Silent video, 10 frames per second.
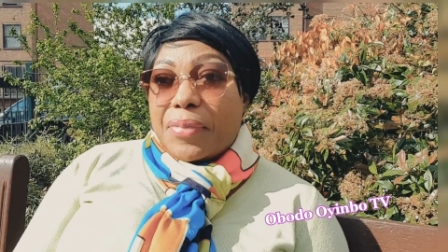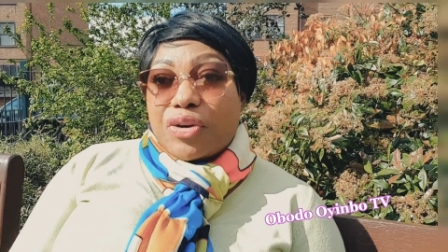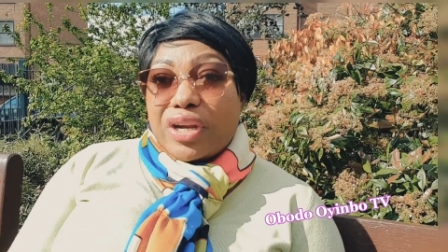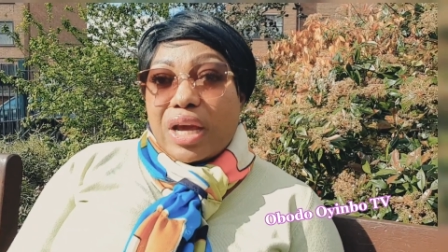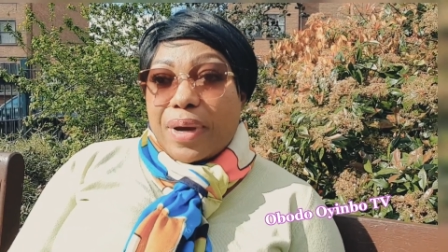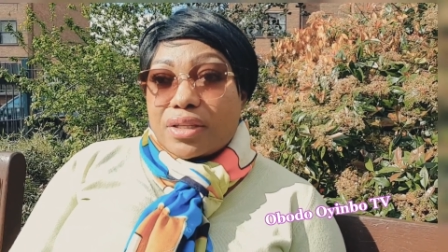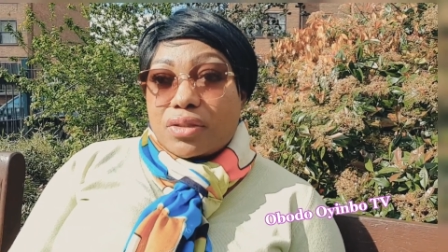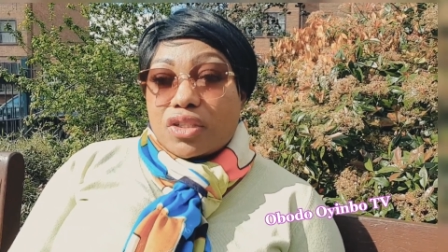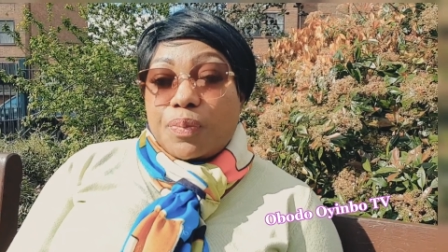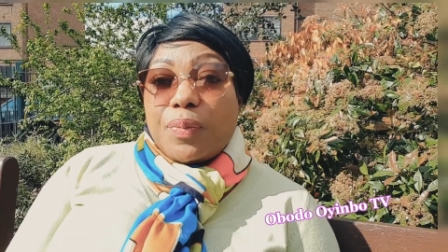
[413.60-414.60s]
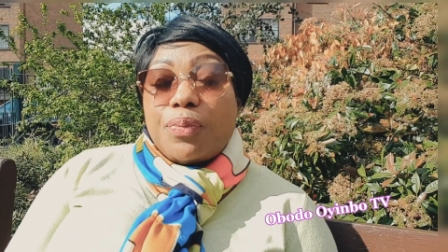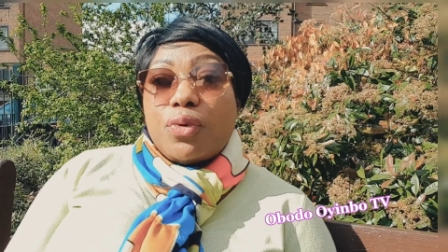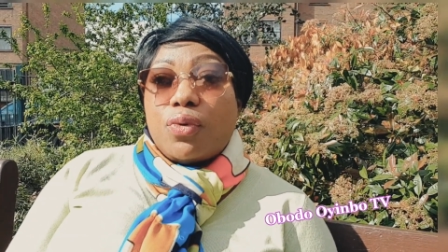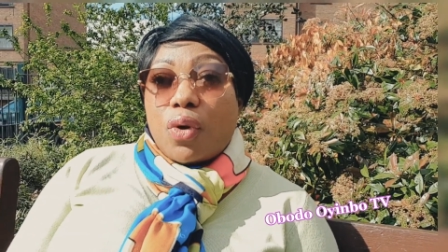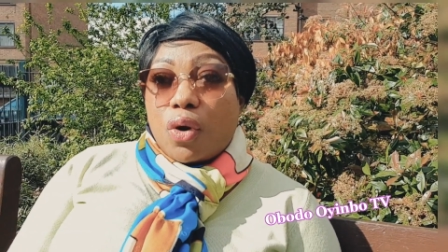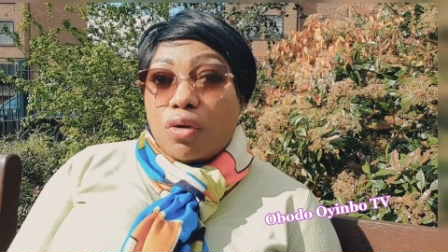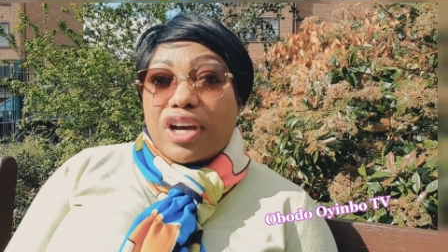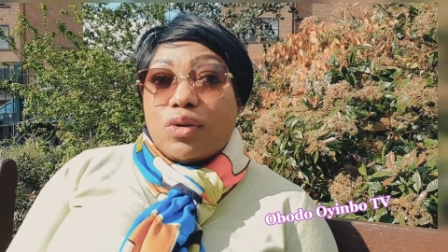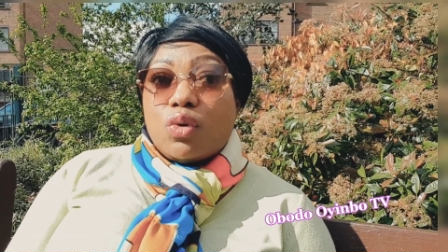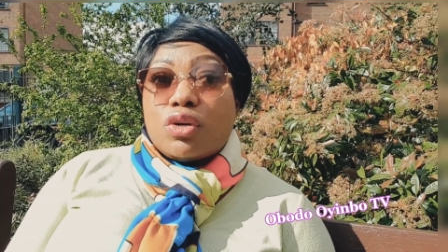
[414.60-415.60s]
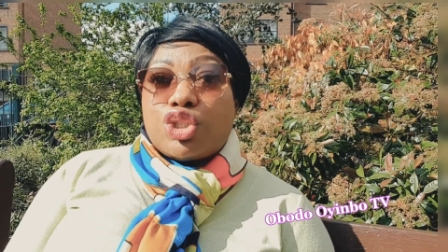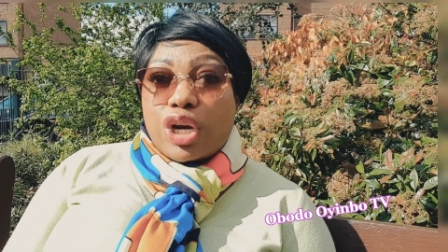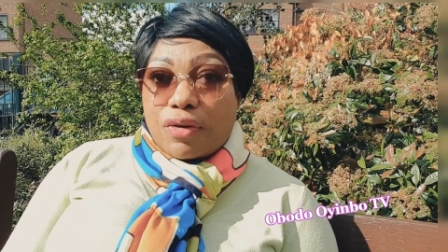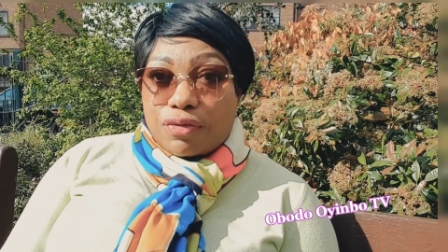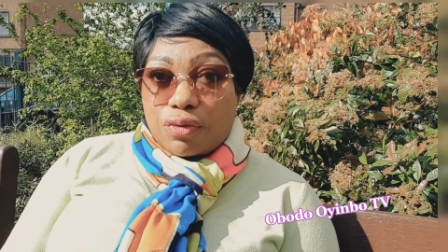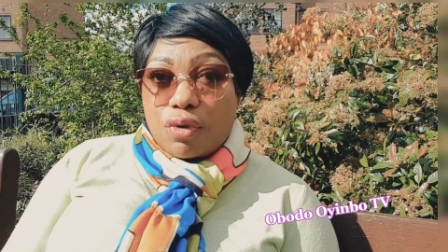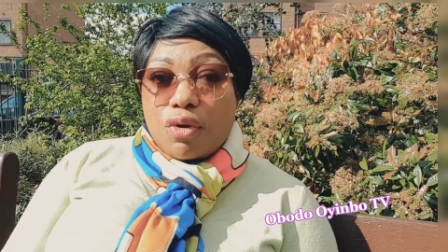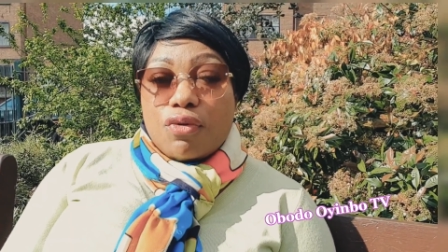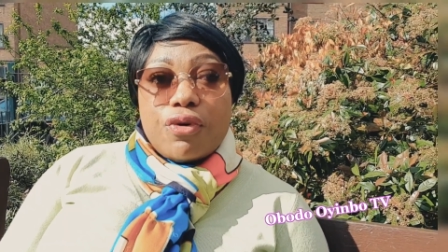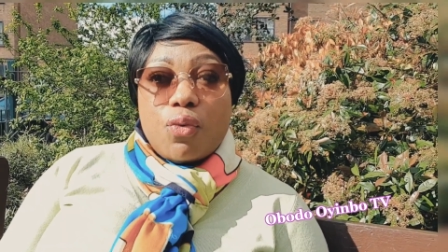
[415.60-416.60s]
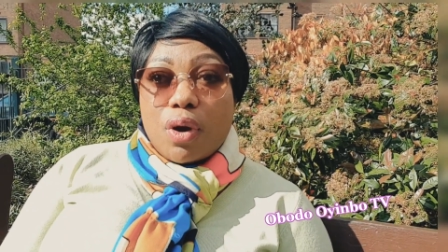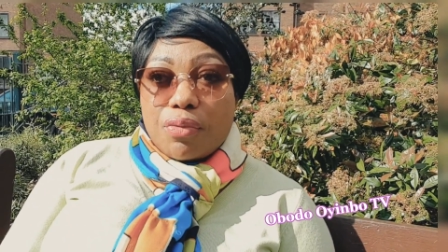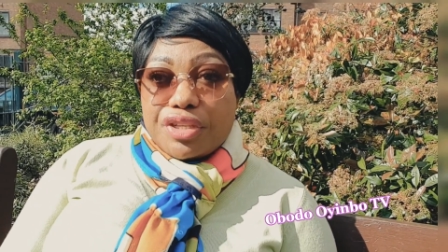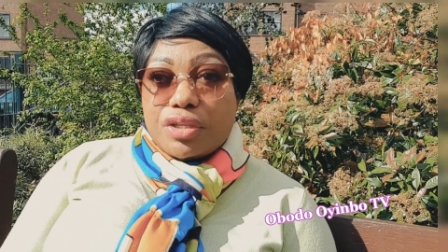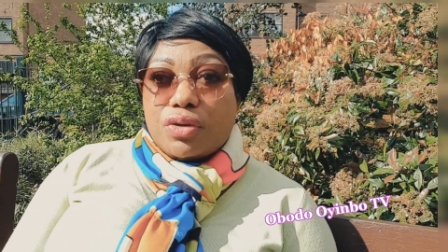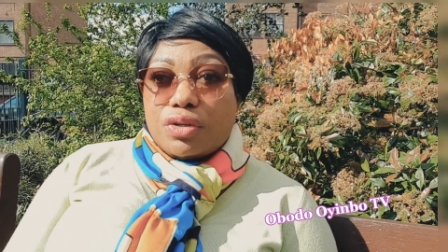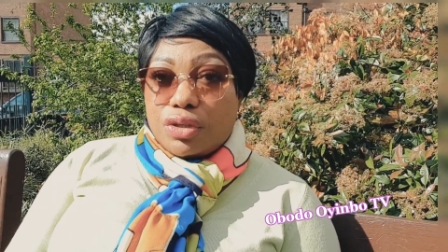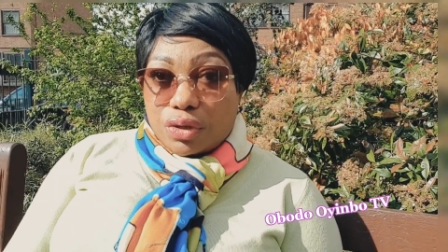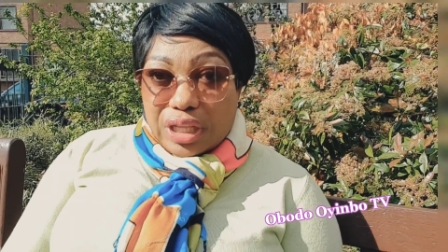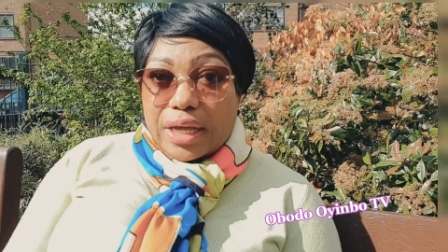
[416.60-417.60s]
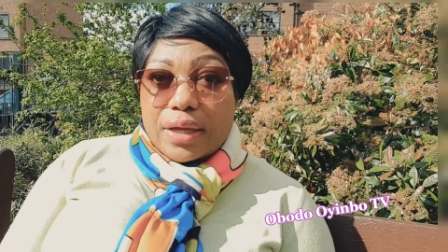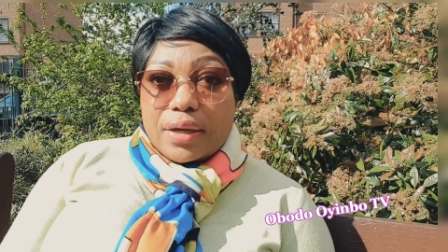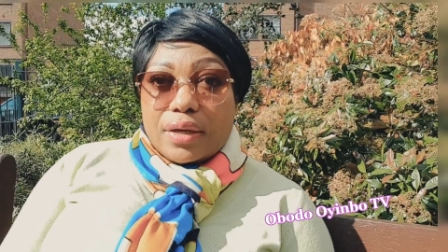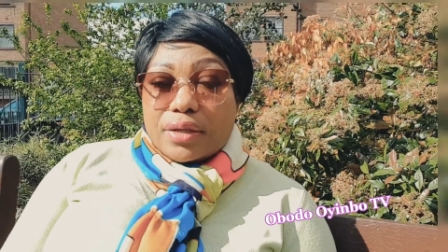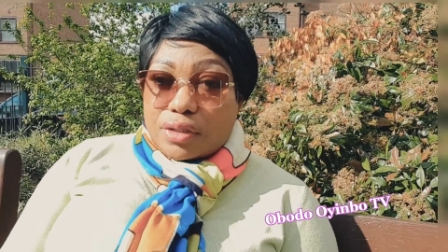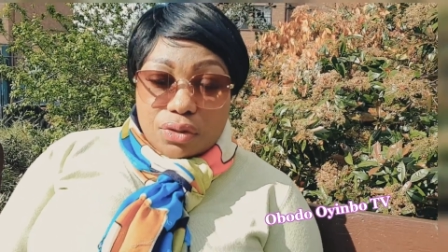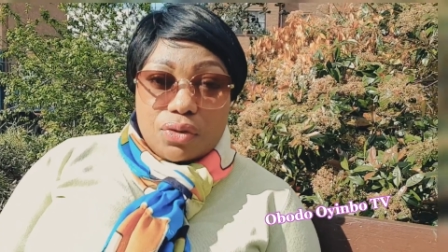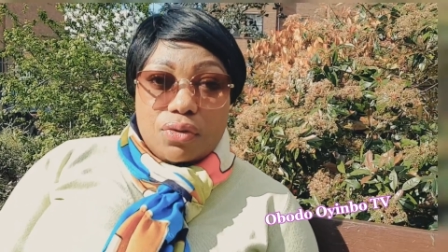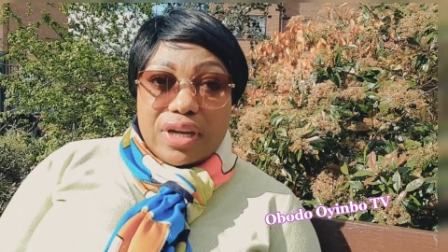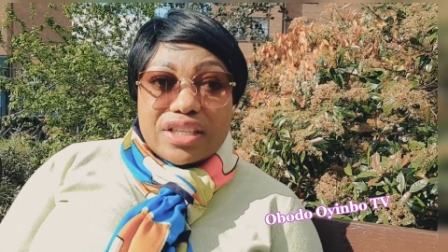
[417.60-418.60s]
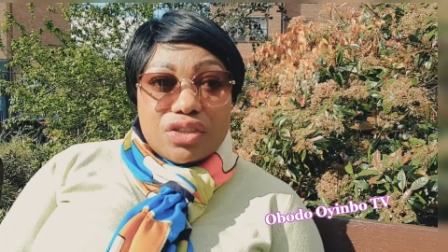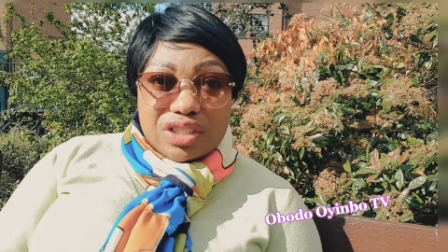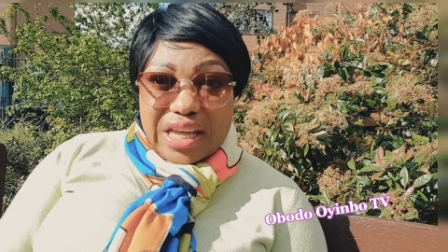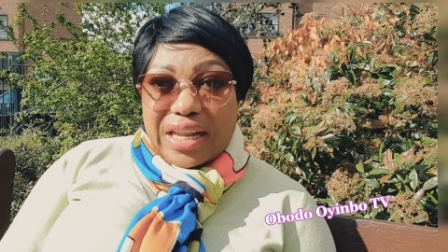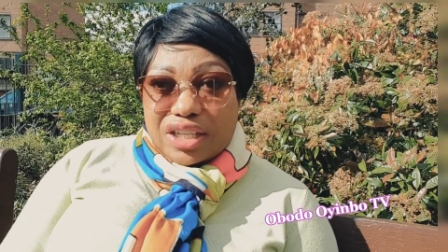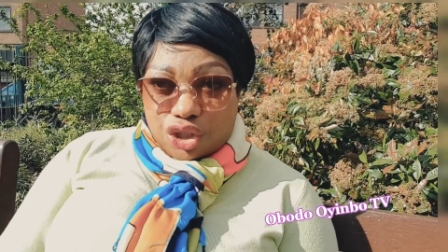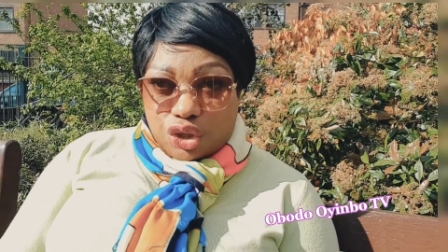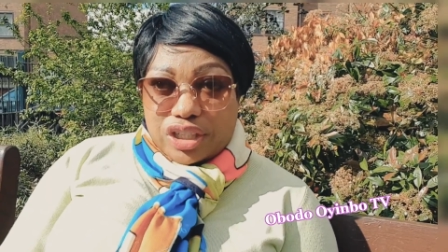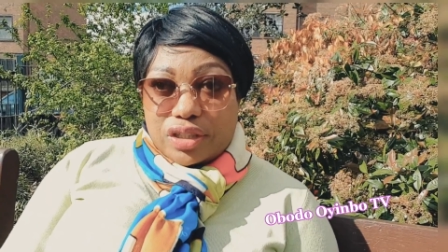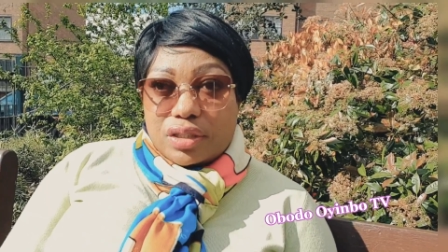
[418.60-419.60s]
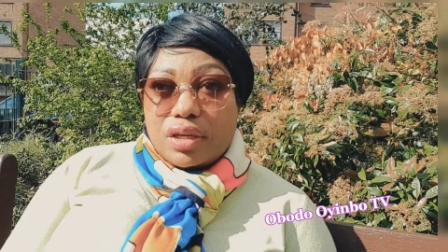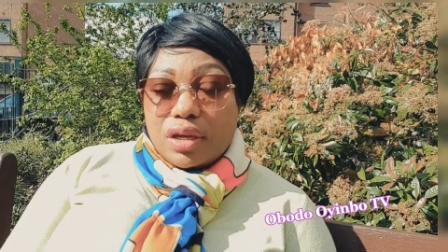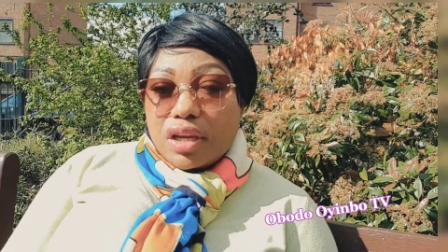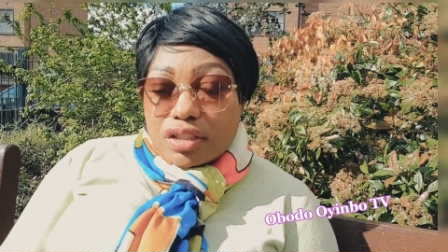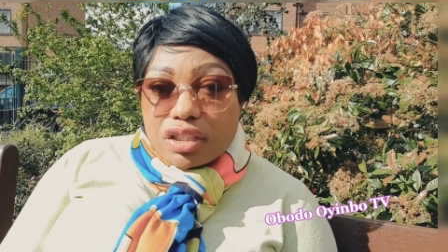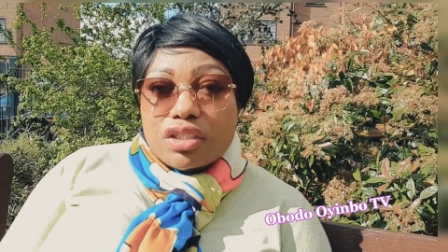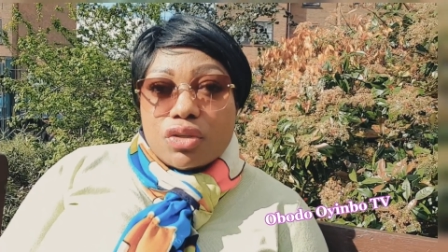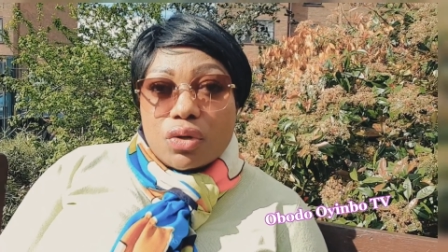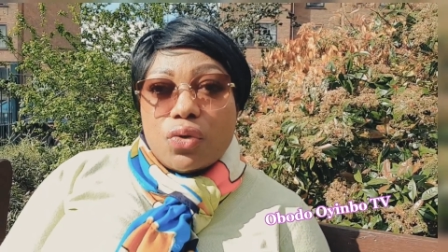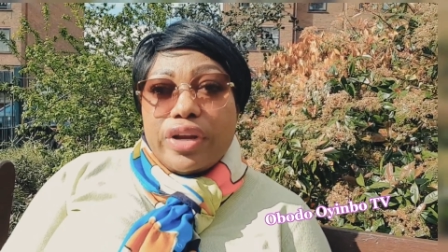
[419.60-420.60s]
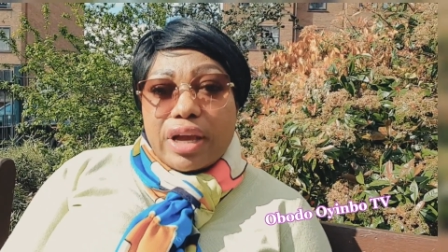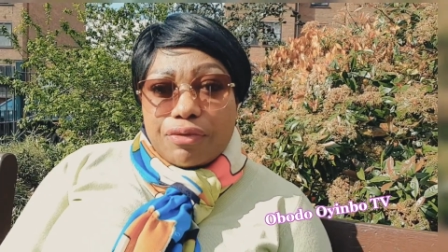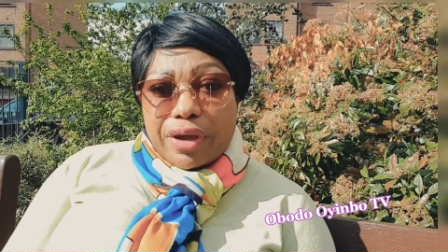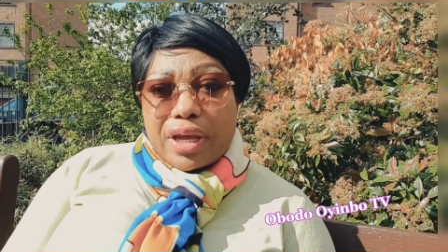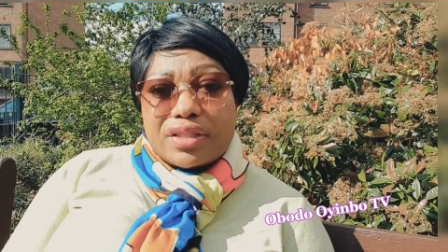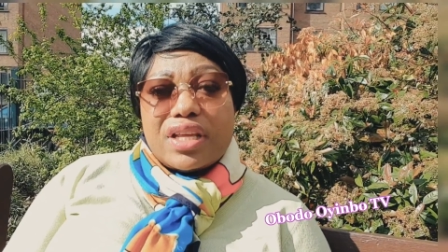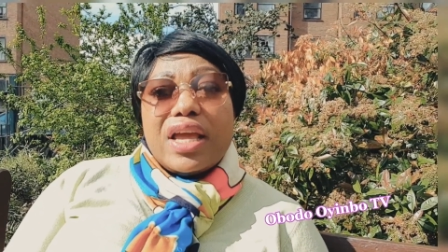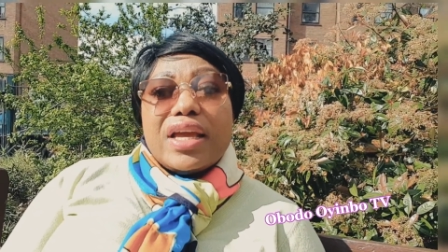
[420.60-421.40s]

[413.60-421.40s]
greener pastures. People all over the world travel for one reason or the other. So let's just get that straight. It's not only Africans